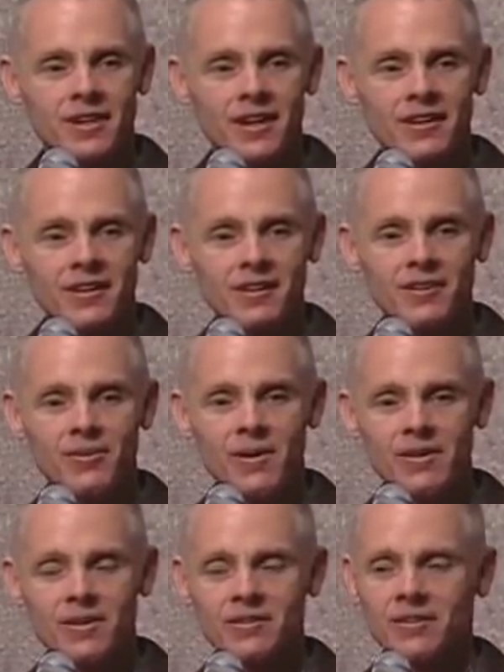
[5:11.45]
And in
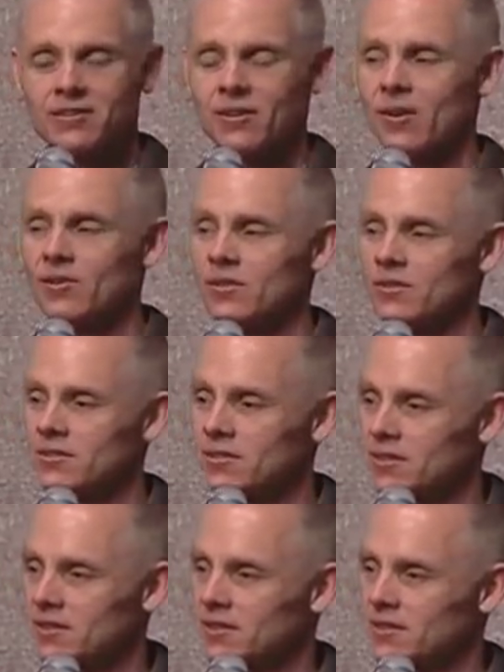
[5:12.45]
awareness, it's all
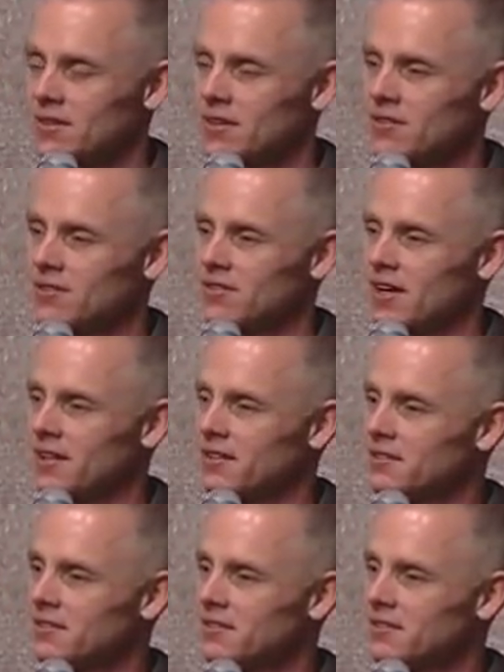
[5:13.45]
it's done.